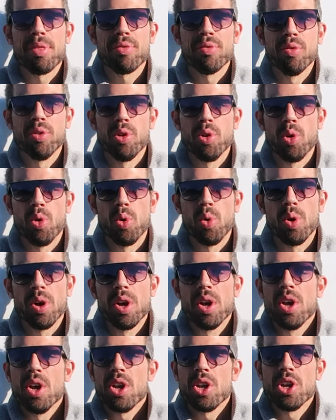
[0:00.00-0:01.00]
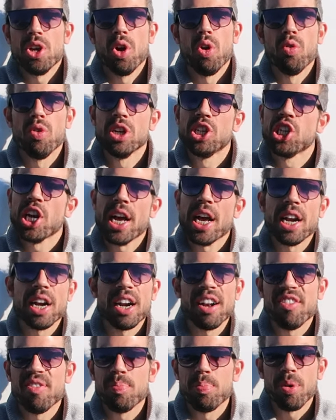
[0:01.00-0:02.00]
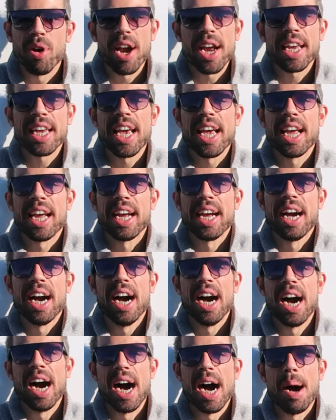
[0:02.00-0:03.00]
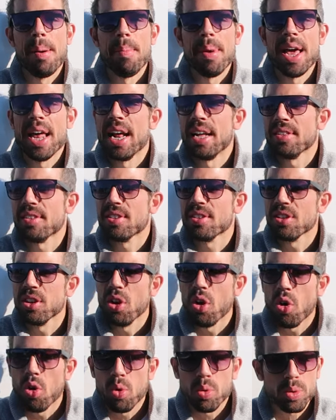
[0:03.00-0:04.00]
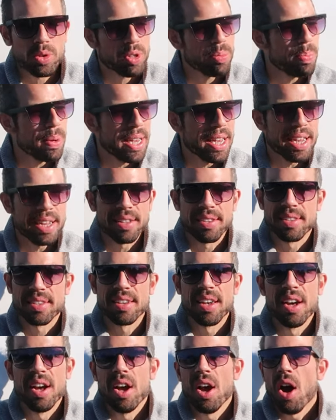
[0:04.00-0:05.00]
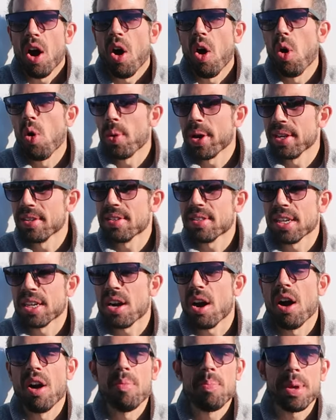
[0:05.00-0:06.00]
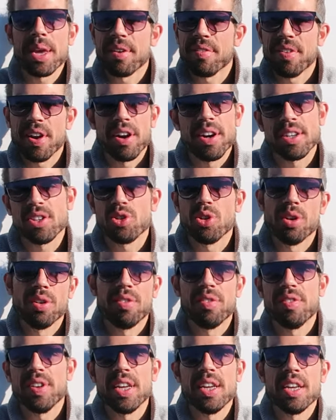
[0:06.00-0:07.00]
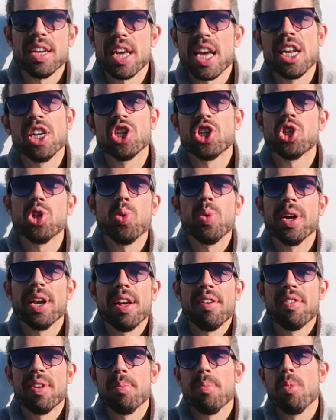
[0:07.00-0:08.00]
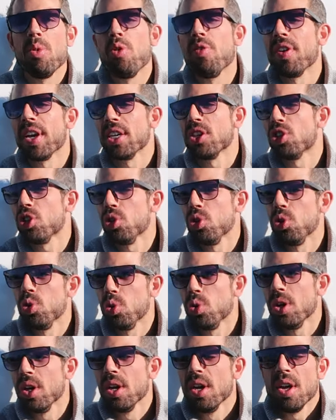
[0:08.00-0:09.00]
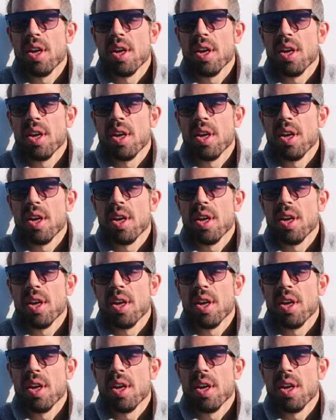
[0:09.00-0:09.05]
through, you know, regenerative braking and at slow speeds, always the car being very sort of intuitive and moving to